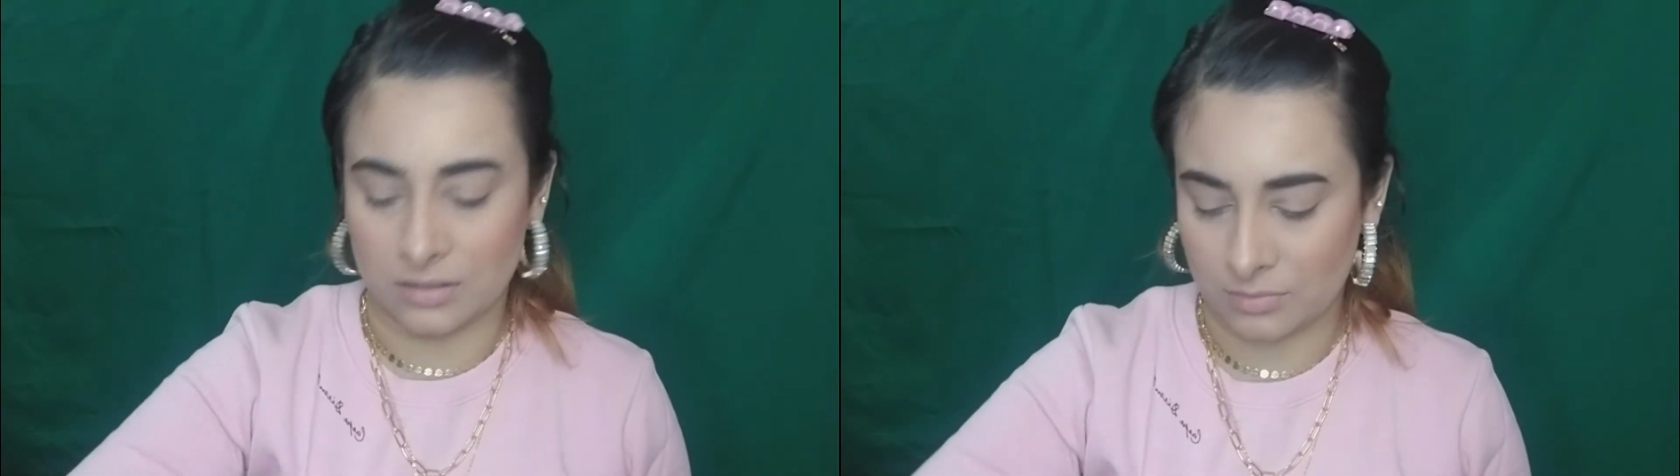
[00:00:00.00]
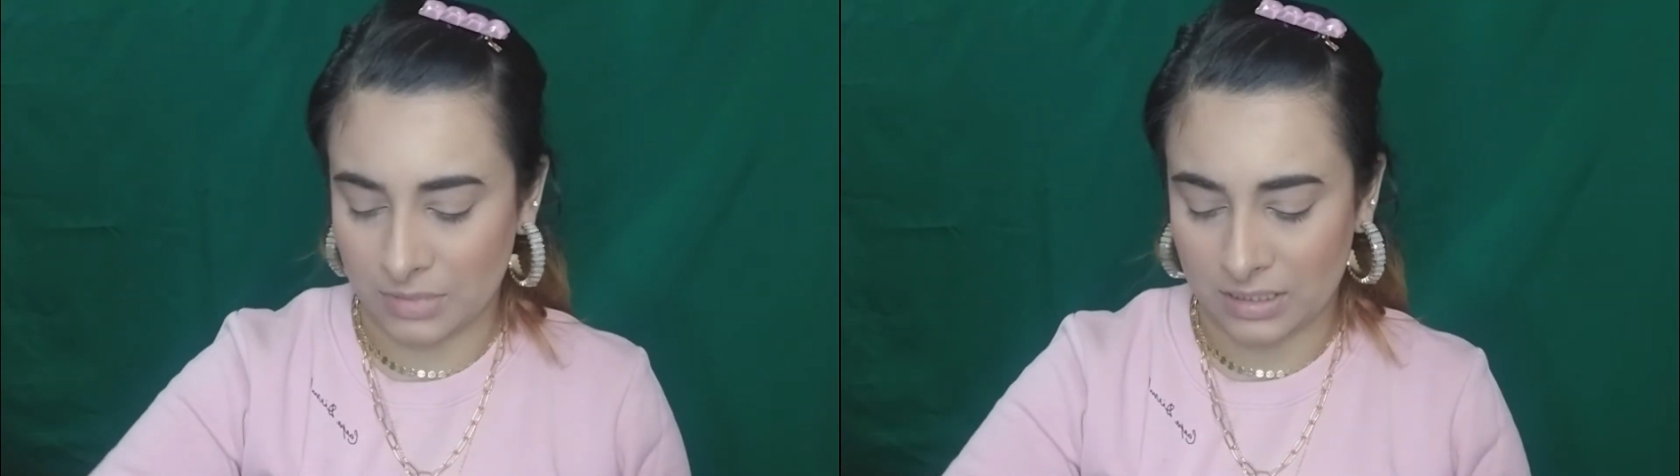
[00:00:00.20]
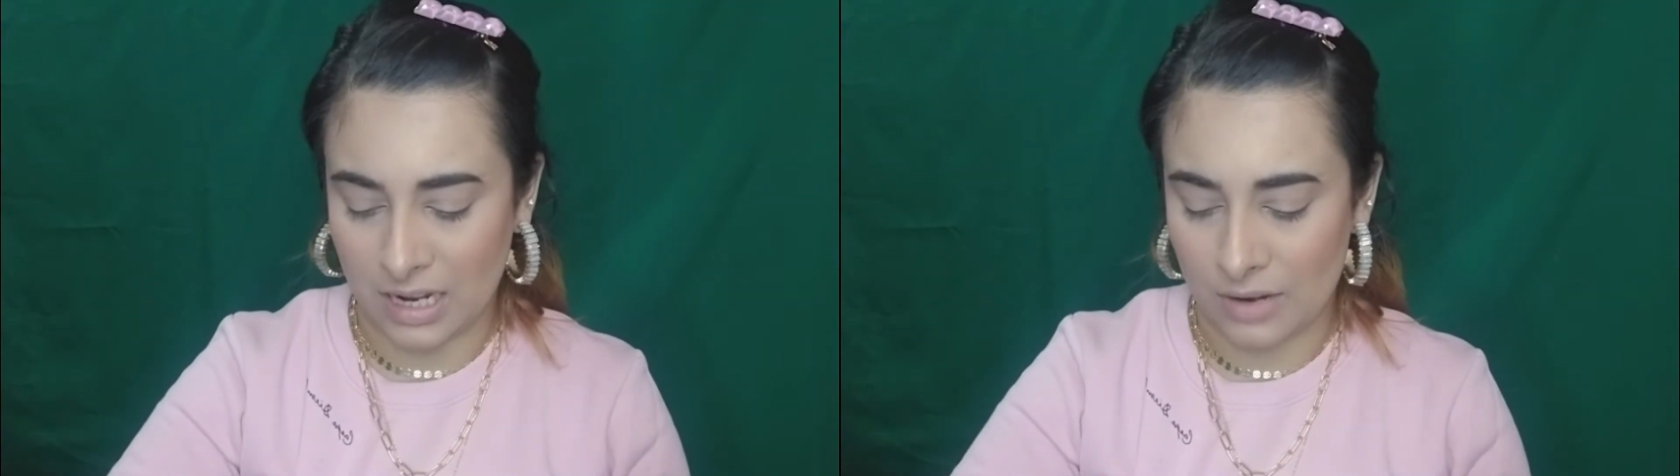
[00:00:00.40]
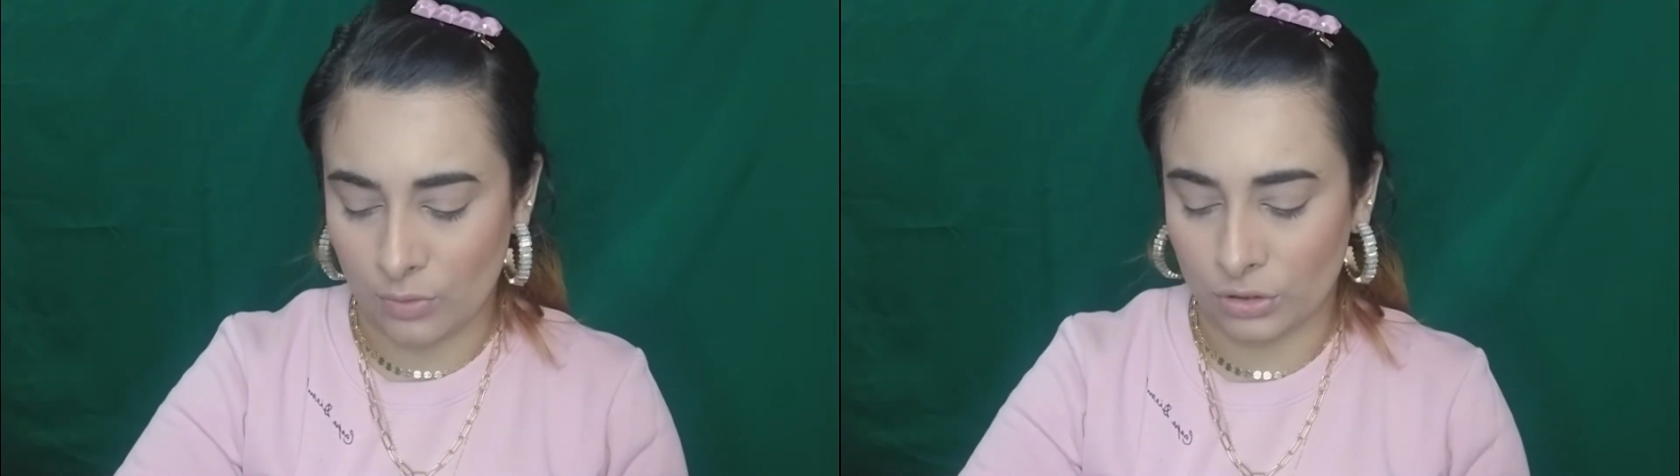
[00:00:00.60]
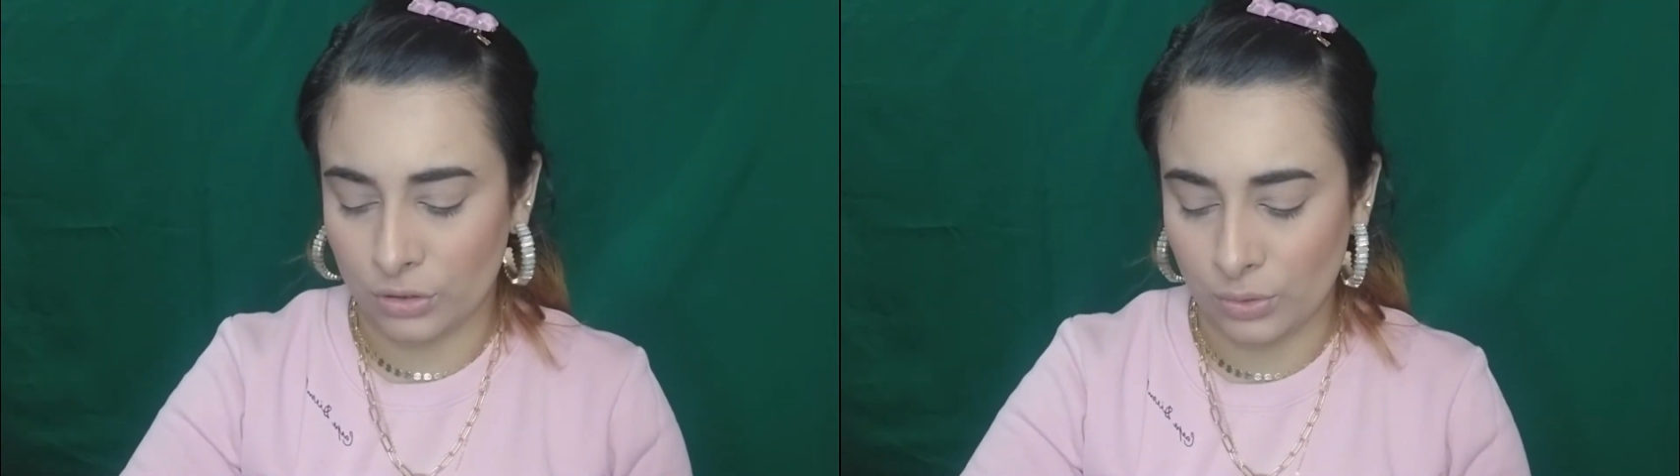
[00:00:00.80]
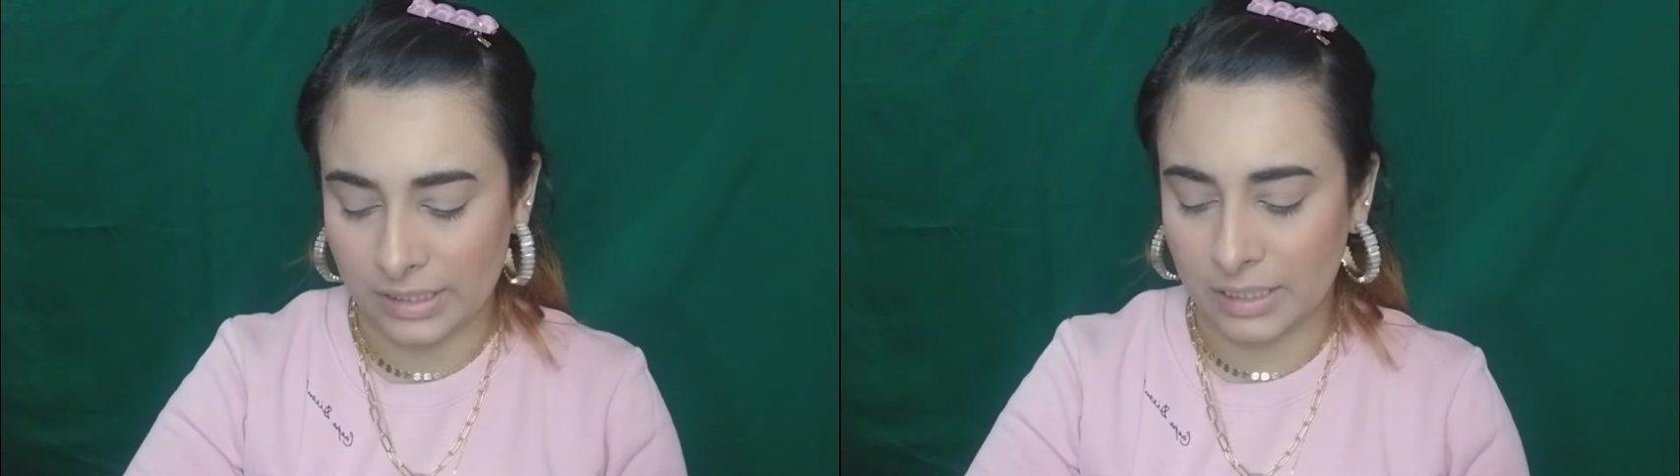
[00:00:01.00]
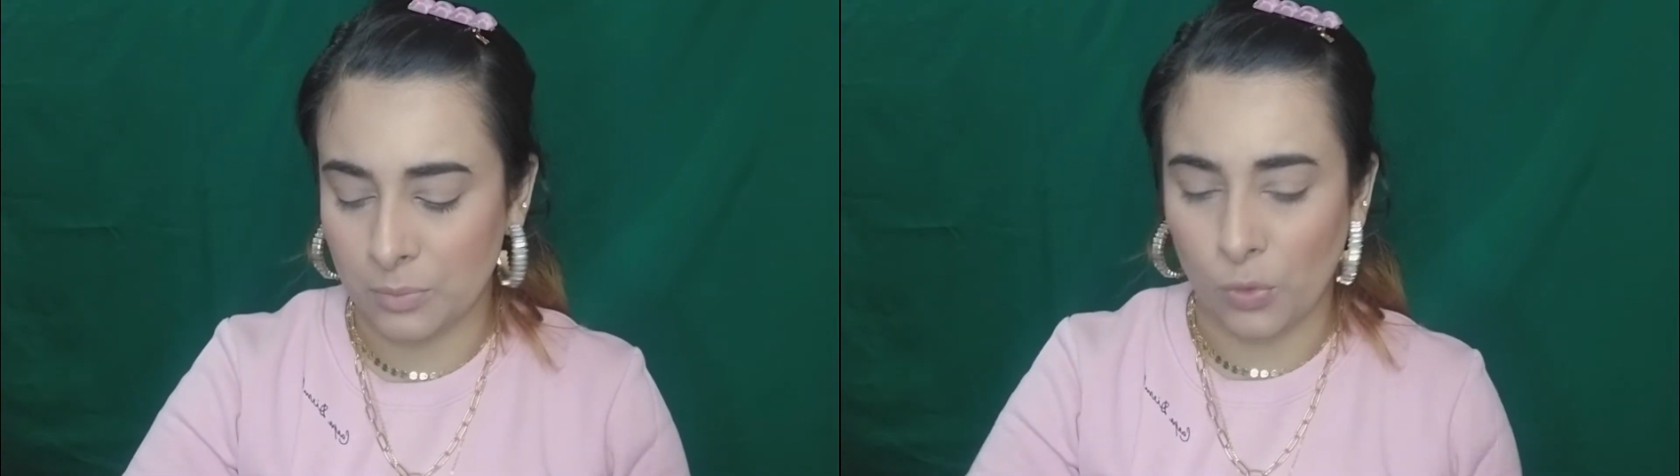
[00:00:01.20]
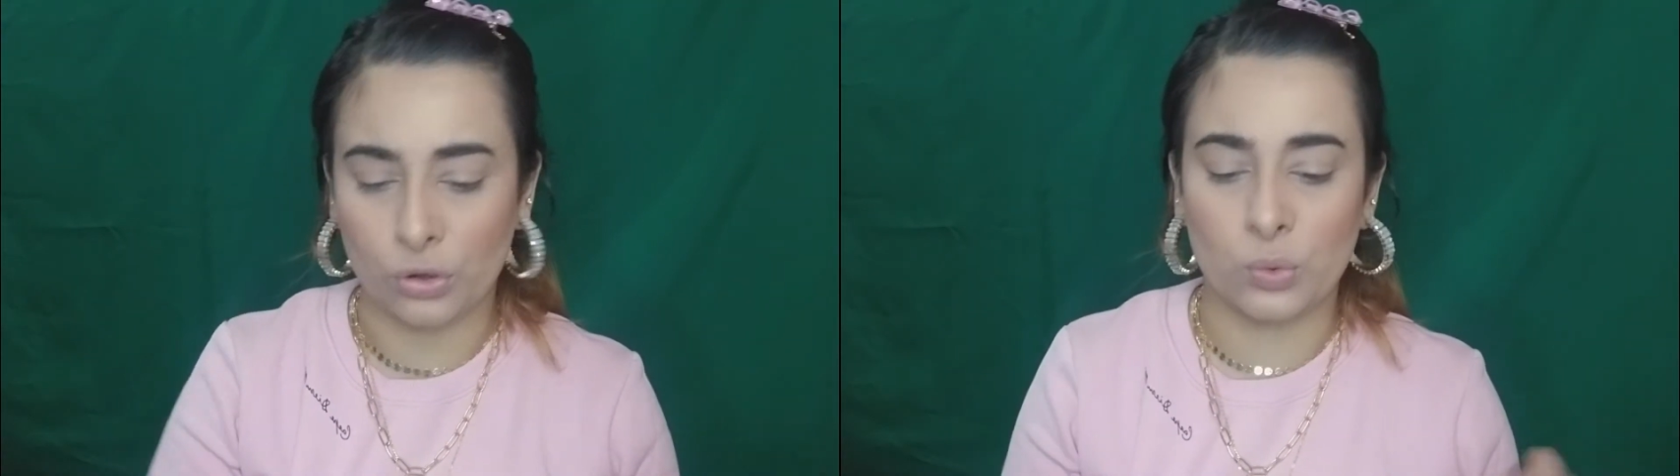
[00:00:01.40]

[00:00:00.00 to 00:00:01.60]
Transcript: but i want to lean more